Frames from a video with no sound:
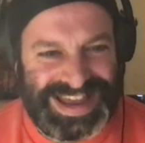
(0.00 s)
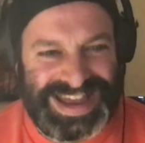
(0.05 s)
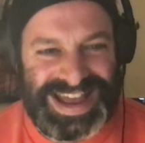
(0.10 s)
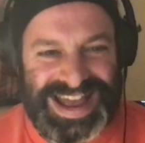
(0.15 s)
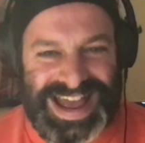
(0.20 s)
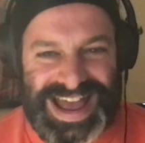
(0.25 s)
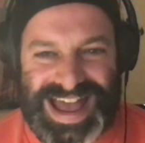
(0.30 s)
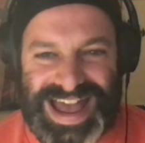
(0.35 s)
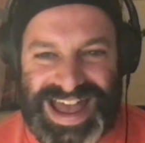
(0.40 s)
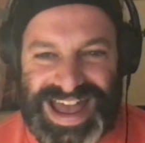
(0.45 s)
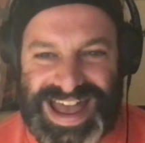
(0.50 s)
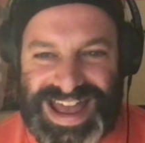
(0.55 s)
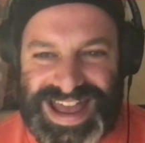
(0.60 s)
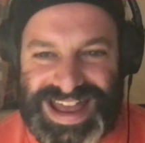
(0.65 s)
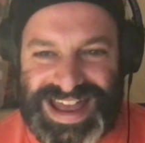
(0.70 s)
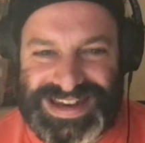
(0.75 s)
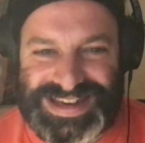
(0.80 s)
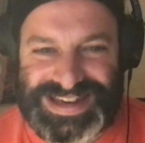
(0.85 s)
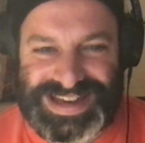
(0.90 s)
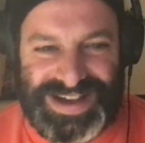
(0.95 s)

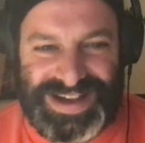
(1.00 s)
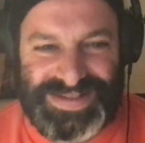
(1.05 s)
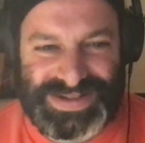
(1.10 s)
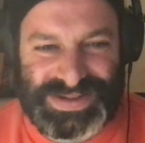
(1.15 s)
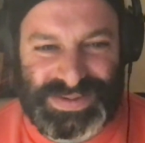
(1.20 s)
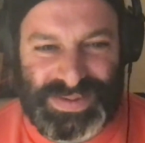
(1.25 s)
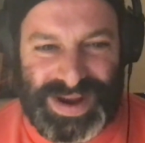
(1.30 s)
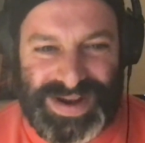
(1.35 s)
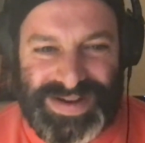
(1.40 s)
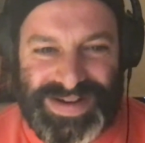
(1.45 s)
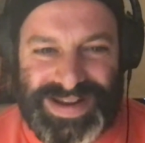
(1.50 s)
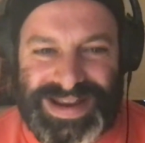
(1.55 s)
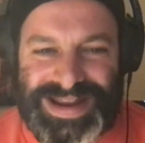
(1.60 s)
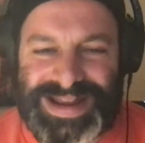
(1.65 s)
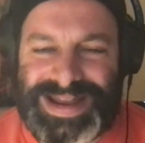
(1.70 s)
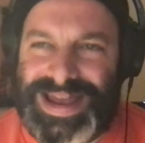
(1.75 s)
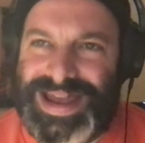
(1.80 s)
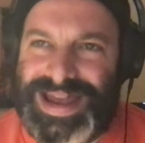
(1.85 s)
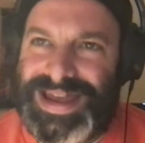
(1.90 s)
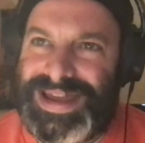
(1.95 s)
And I was
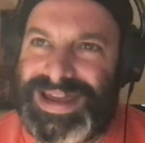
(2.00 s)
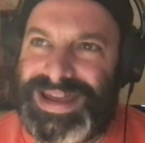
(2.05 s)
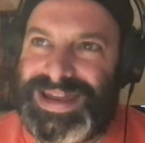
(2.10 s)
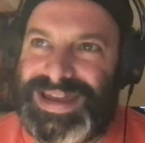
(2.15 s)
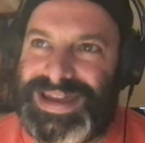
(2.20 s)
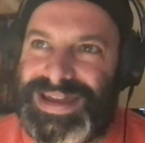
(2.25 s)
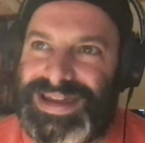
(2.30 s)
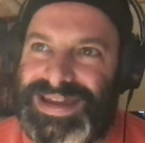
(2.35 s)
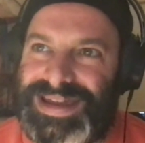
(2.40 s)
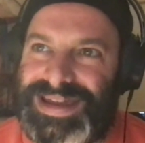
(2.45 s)
wearing a,